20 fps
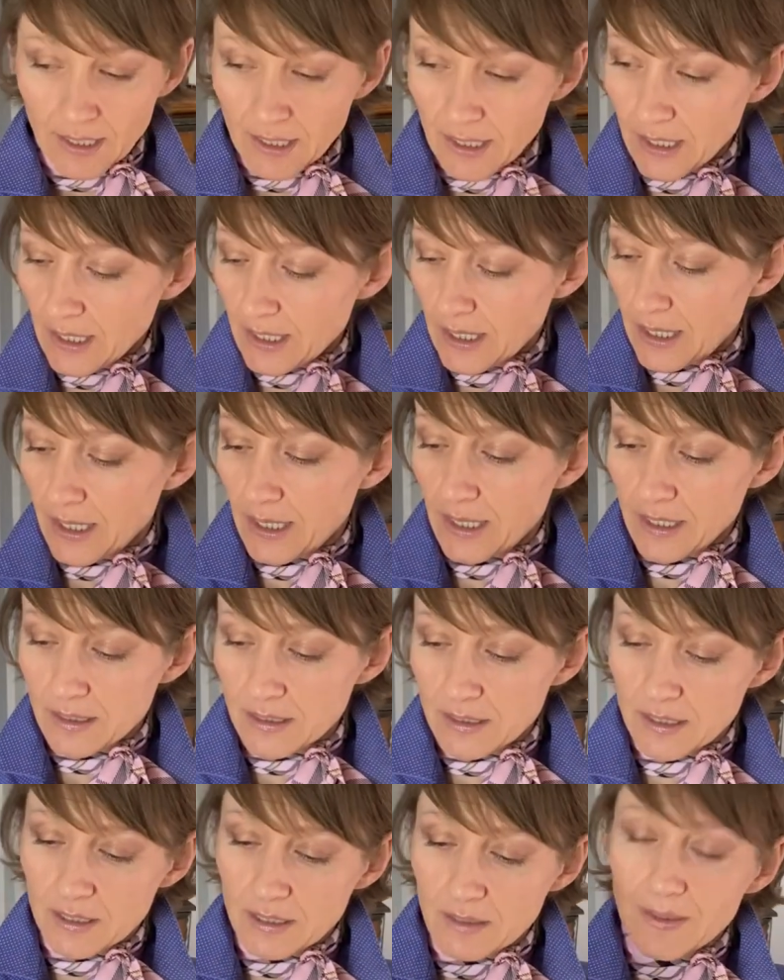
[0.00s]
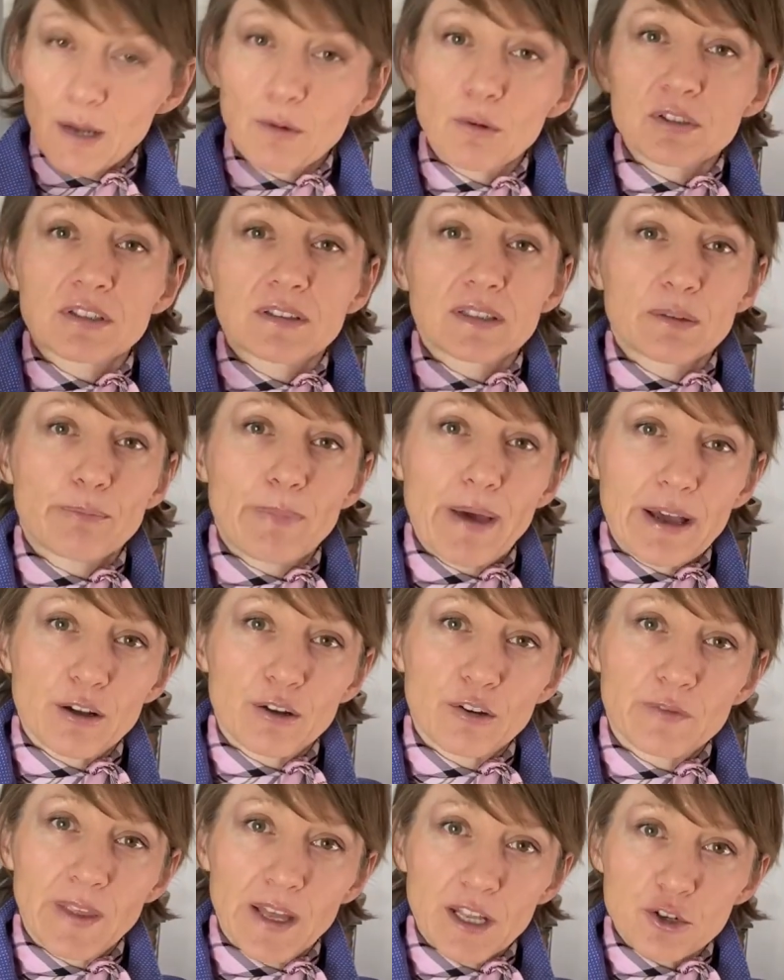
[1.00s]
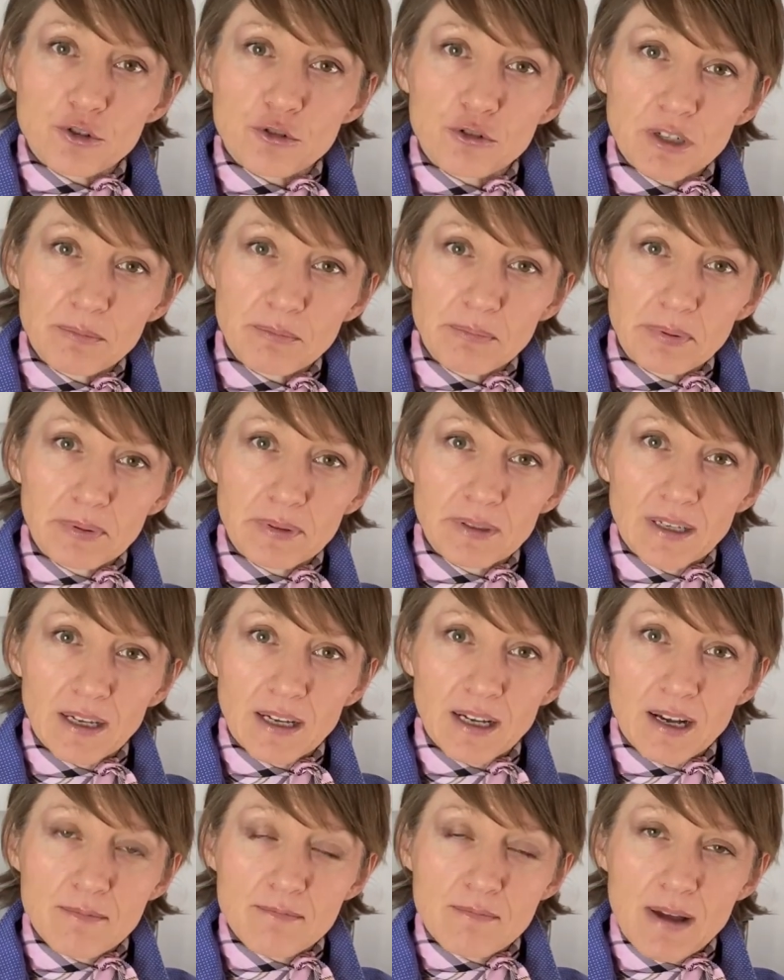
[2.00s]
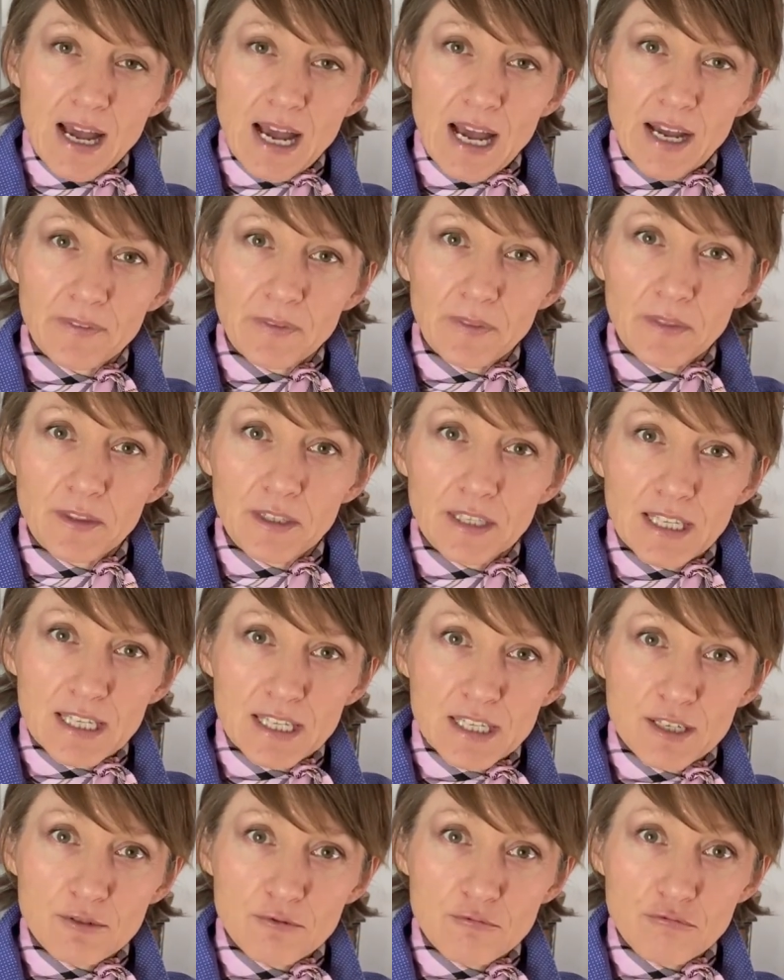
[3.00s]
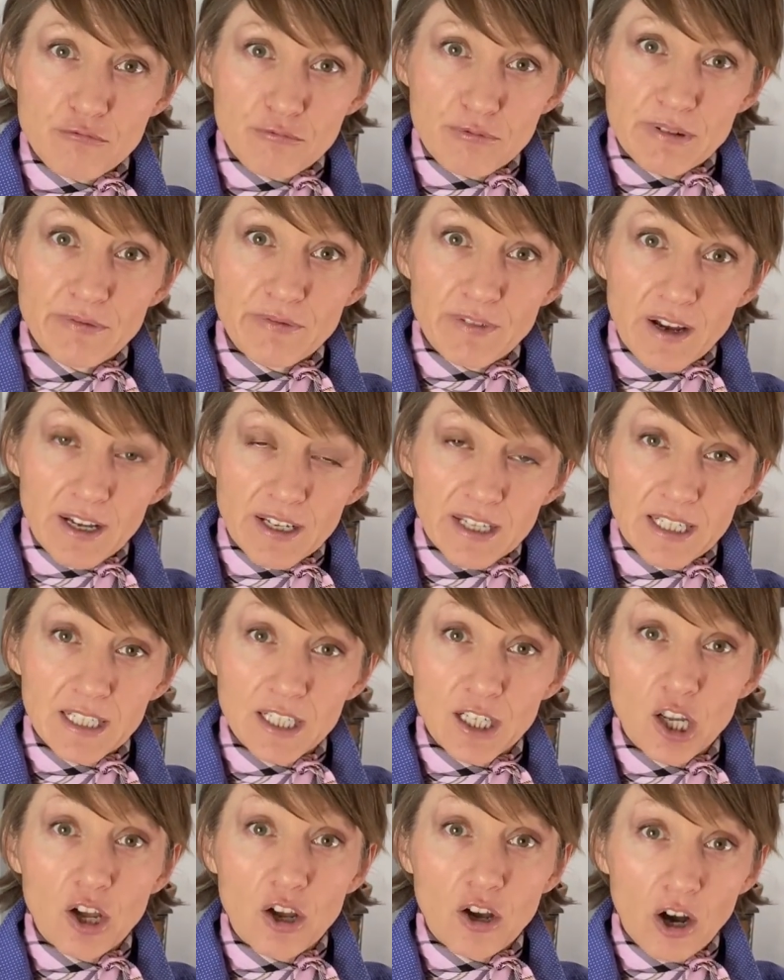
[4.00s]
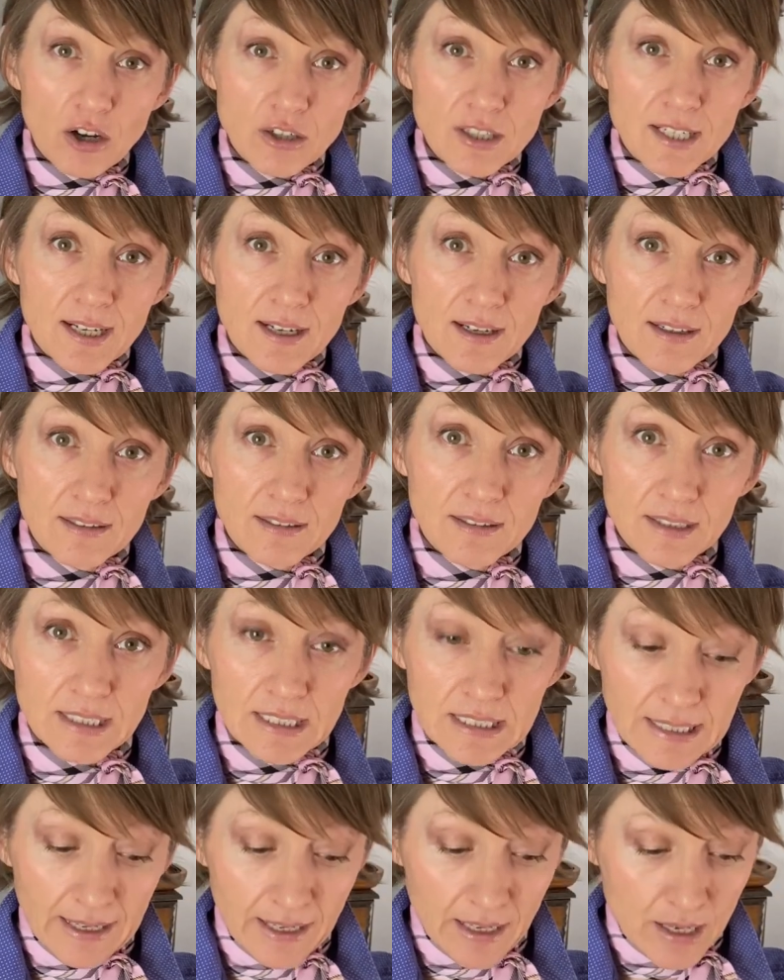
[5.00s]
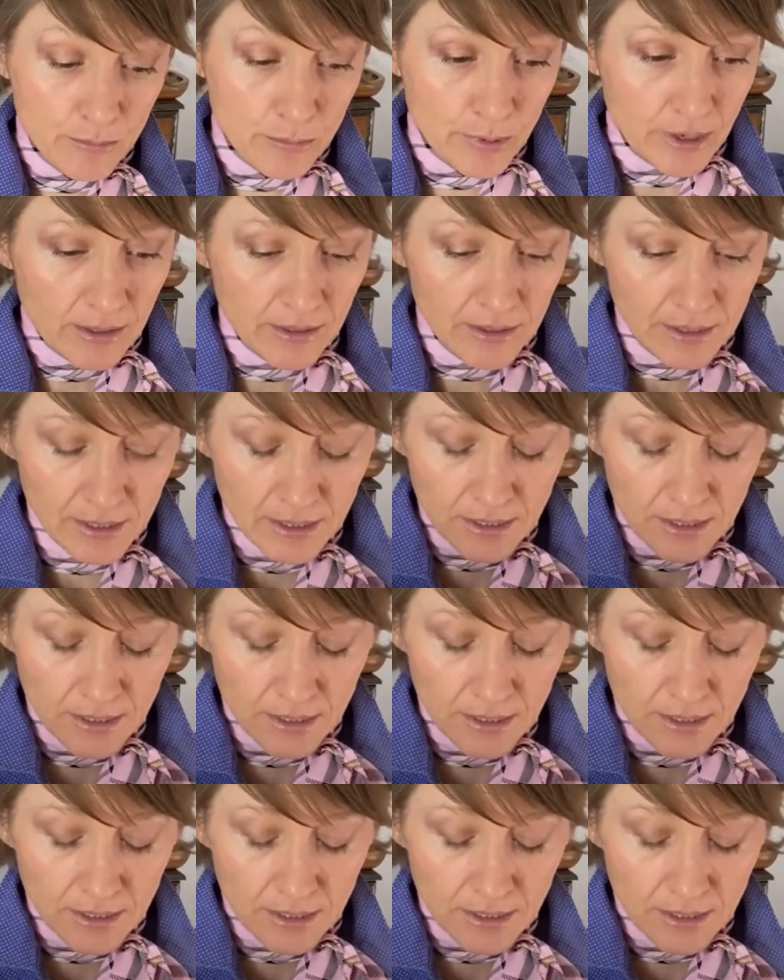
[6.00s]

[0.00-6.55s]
And that was on the back of that trip at the river in Cotta in Canberra.